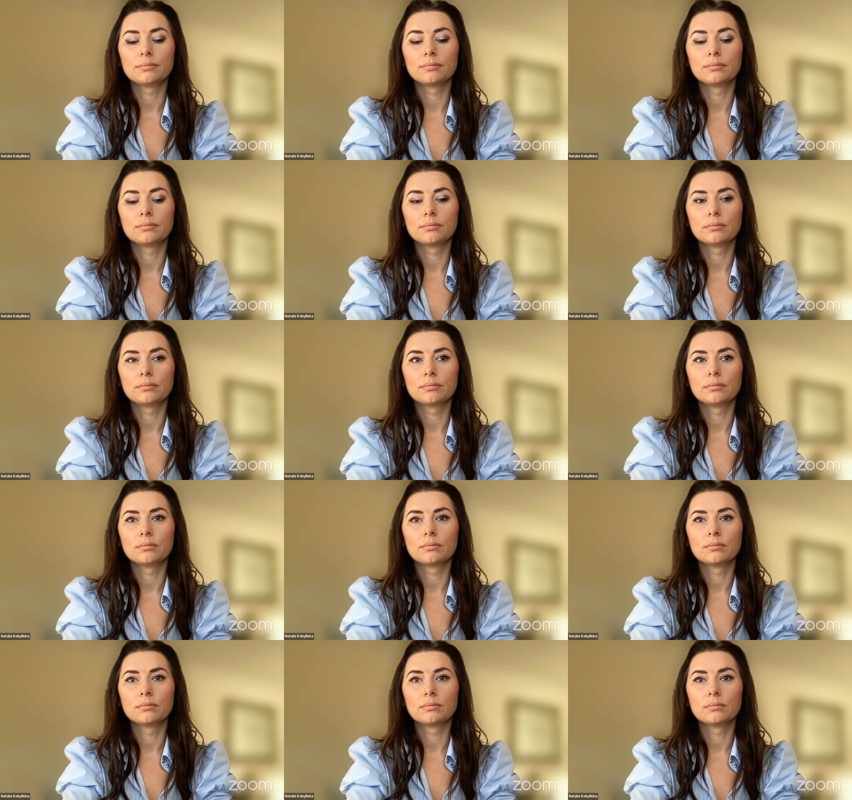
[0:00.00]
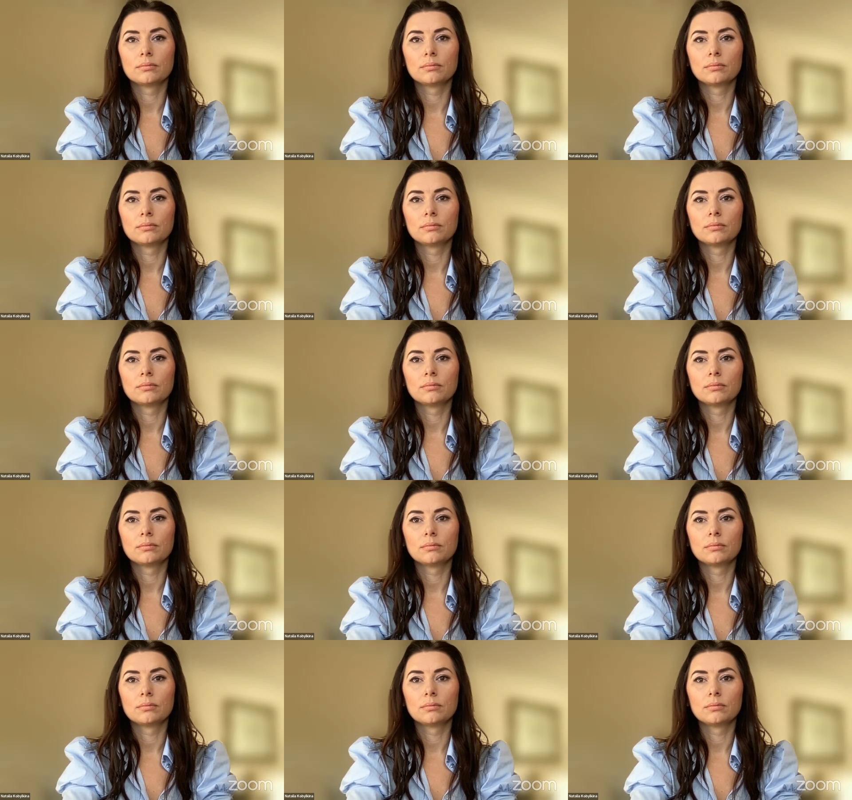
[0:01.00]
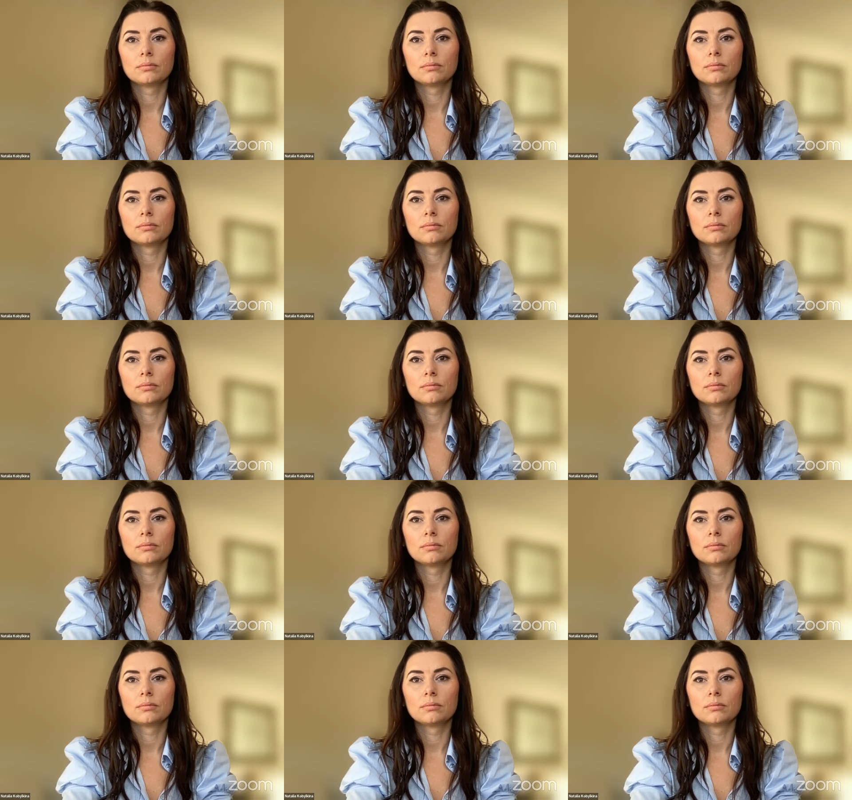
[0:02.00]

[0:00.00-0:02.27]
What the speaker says: [no speech]